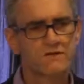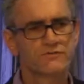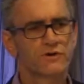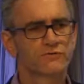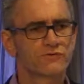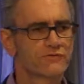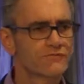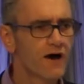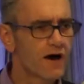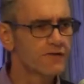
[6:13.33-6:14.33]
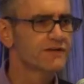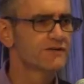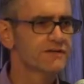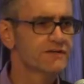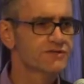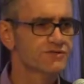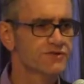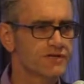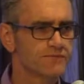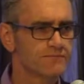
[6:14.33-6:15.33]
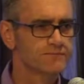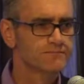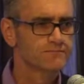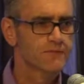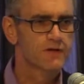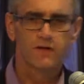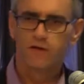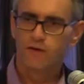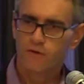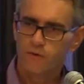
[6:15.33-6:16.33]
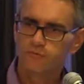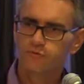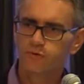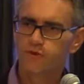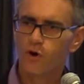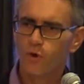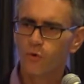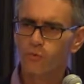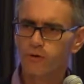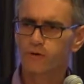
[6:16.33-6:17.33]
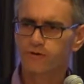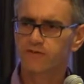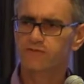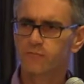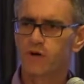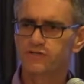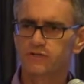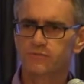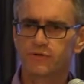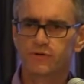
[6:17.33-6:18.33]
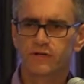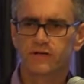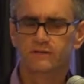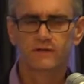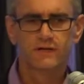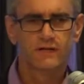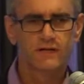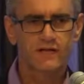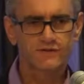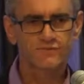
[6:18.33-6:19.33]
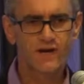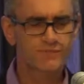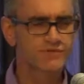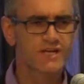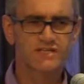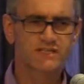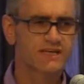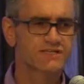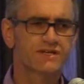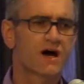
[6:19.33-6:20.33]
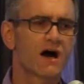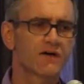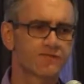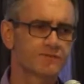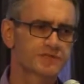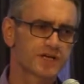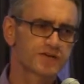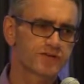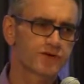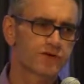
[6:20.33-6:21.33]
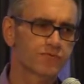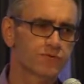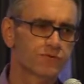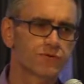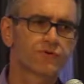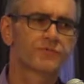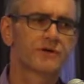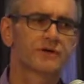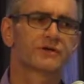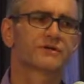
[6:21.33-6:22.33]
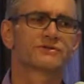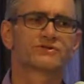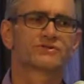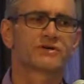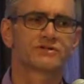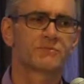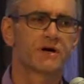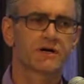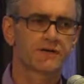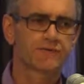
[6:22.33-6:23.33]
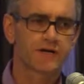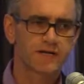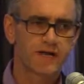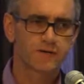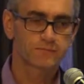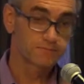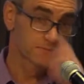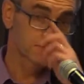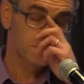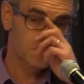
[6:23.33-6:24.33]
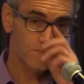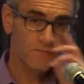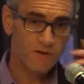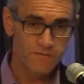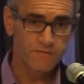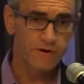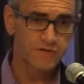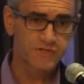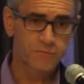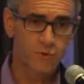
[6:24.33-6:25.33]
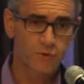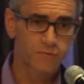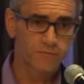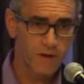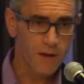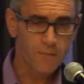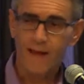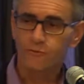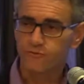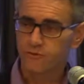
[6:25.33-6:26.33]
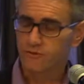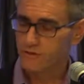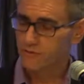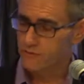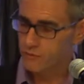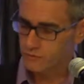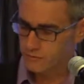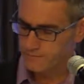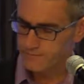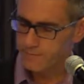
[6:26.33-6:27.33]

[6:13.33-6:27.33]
If you go to the far end of the extreme, doing the whole building as a modular building, that represents less than 0.5% of the overall North American construction market right now. A very small amount in total.